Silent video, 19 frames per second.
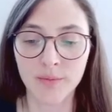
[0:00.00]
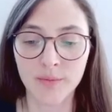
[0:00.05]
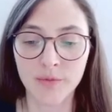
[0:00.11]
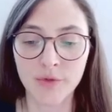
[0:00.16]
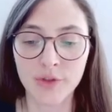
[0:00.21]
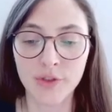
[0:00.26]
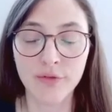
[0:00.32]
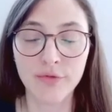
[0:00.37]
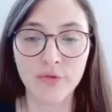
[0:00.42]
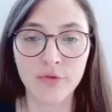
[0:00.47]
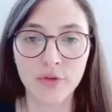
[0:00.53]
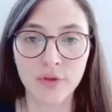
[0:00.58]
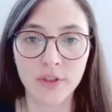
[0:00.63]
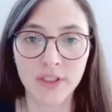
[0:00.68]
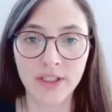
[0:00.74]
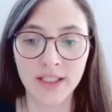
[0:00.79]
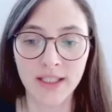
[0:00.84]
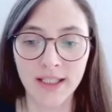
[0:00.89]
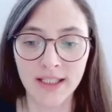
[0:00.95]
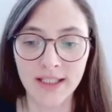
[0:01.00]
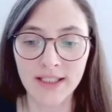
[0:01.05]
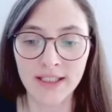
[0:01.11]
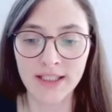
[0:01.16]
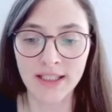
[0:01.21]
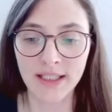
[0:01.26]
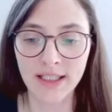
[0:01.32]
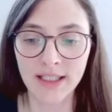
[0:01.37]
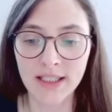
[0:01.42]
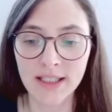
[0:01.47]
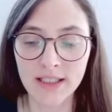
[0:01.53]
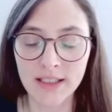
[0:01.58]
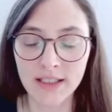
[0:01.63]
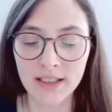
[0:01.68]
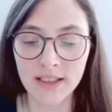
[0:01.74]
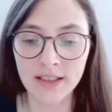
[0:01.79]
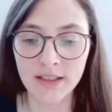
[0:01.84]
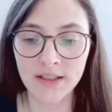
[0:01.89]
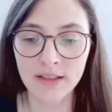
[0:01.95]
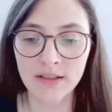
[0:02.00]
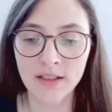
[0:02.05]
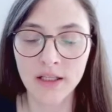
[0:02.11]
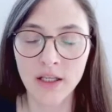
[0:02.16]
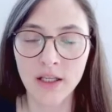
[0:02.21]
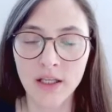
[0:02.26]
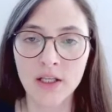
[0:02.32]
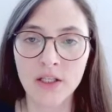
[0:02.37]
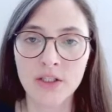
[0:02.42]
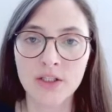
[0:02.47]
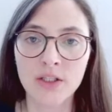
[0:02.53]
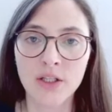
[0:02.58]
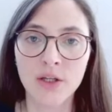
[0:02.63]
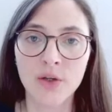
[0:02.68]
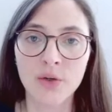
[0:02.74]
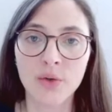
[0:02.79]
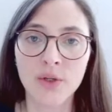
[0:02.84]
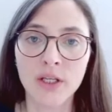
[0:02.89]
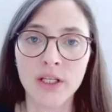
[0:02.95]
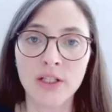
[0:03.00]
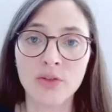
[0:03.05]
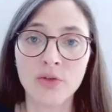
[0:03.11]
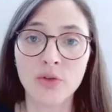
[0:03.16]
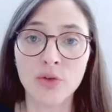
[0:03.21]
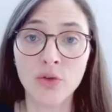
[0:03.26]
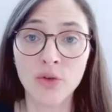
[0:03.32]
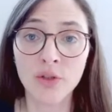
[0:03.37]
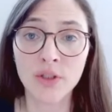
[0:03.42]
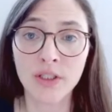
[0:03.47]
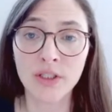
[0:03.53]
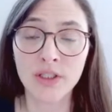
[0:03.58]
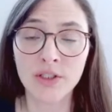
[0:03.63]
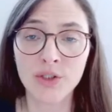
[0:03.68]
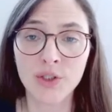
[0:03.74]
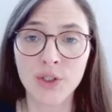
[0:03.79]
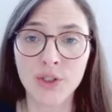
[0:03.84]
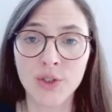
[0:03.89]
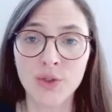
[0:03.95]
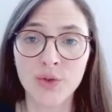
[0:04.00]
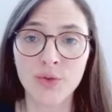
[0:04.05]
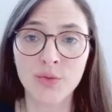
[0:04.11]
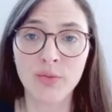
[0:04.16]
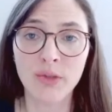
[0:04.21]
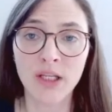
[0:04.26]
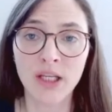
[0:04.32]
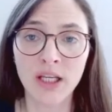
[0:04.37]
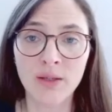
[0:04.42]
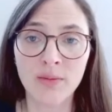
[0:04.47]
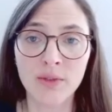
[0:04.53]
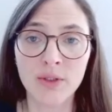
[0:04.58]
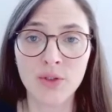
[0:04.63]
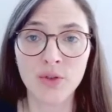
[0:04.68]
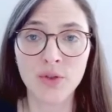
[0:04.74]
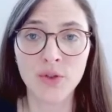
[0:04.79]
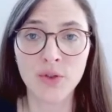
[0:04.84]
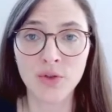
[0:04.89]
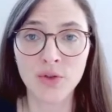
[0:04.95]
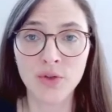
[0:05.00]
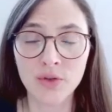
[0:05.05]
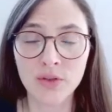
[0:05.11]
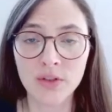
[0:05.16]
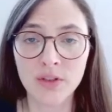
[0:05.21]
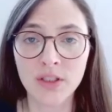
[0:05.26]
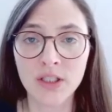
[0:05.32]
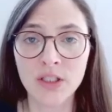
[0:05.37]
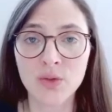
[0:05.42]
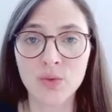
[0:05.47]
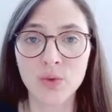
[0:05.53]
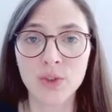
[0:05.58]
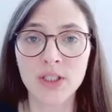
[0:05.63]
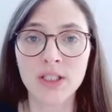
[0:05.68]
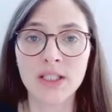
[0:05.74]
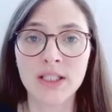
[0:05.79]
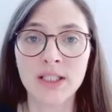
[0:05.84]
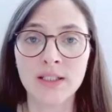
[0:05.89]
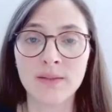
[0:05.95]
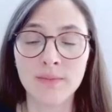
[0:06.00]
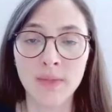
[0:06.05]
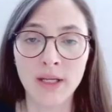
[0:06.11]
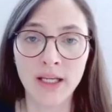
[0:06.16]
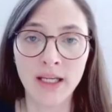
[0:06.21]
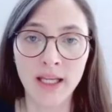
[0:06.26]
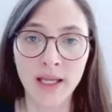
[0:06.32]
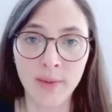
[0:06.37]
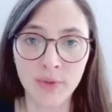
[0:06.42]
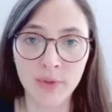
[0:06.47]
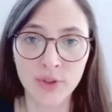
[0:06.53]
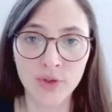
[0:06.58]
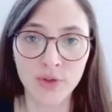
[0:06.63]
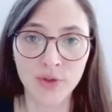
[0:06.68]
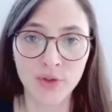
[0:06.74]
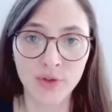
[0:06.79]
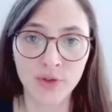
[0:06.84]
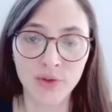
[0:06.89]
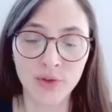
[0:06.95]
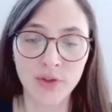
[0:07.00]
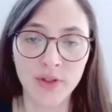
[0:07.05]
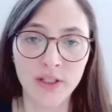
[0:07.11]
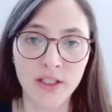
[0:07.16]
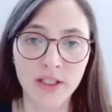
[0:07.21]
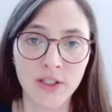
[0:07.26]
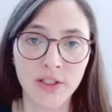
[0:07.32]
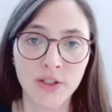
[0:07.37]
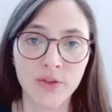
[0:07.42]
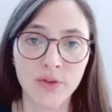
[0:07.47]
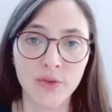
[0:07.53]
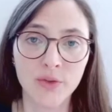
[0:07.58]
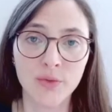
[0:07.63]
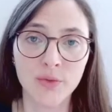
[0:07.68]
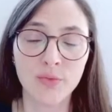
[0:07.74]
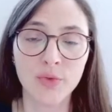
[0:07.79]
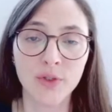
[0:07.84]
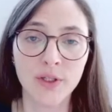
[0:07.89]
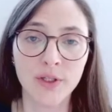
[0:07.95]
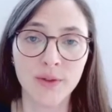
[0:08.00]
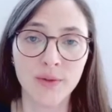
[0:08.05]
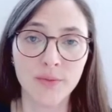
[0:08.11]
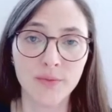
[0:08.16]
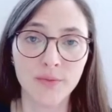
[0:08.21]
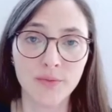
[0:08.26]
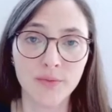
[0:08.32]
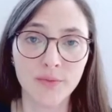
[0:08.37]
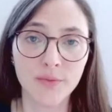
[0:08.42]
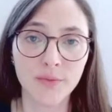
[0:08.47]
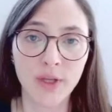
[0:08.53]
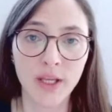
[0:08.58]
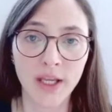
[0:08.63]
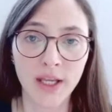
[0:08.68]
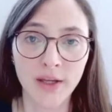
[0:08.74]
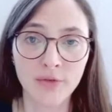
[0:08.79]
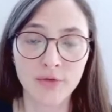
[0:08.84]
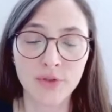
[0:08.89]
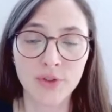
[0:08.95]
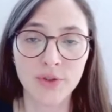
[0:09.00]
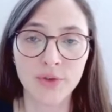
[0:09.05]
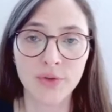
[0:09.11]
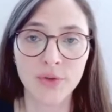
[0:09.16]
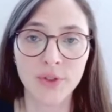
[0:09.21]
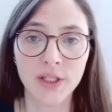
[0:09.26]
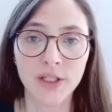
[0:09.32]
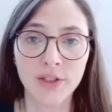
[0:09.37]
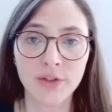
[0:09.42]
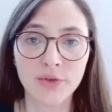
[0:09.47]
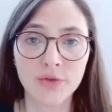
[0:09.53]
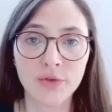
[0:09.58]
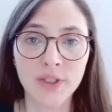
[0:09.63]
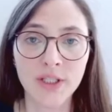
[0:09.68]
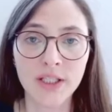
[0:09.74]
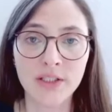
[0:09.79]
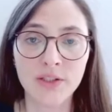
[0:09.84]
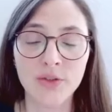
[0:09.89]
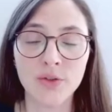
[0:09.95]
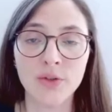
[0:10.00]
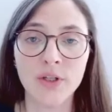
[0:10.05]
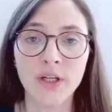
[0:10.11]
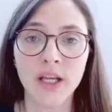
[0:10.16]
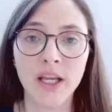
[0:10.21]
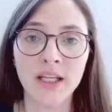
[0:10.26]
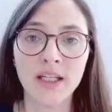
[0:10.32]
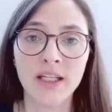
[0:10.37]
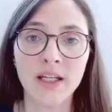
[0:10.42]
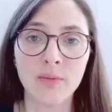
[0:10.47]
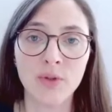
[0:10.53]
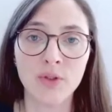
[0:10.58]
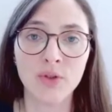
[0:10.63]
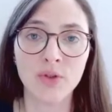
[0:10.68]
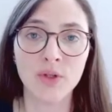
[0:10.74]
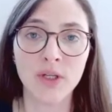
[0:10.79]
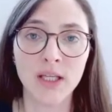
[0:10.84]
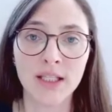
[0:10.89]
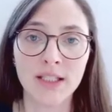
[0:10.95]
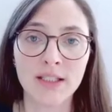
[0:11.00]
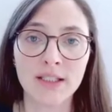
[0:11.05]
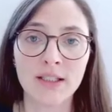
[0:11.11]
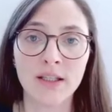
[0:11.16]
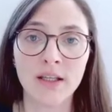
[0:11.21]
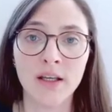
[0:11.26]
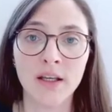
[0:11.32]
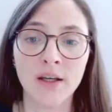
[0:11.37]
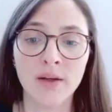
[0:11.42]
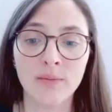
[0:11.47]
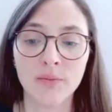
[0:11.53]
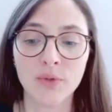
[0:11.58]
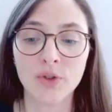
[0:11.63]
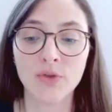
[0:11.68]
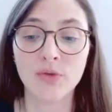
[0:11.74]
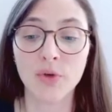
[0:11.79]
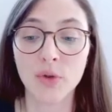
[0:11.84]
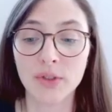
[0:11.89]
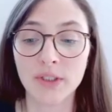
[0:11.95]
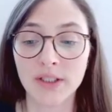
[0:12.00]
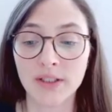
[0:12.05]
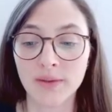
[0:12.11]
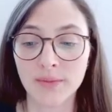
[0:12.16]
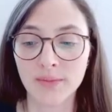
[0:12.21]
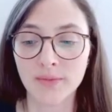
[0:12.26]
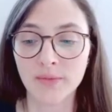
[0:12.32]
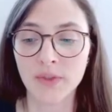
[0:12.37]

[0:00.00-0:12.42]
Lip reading: G4DN instances. So in order to be able to use these ones, it may happen to you that you have to increase your AWS quota.